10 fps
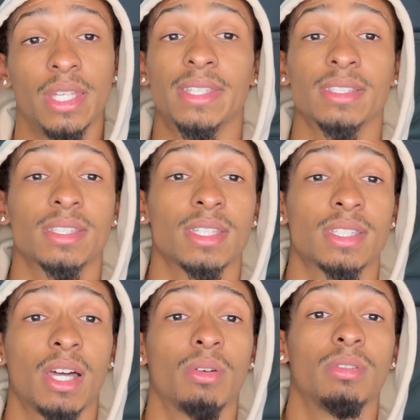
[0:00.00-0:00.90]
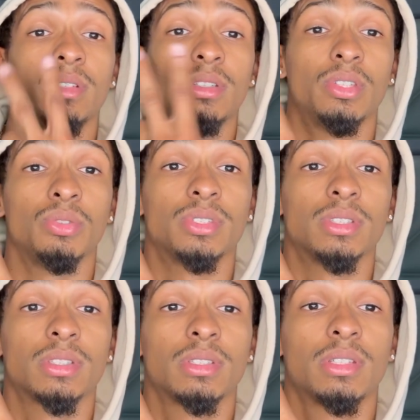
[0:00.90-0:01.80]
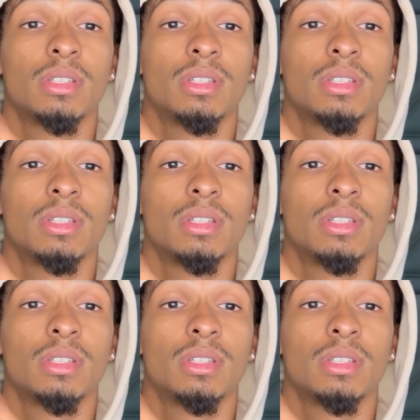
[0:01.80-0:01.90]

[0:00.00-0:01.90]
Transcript: Keep the success out. Deuces.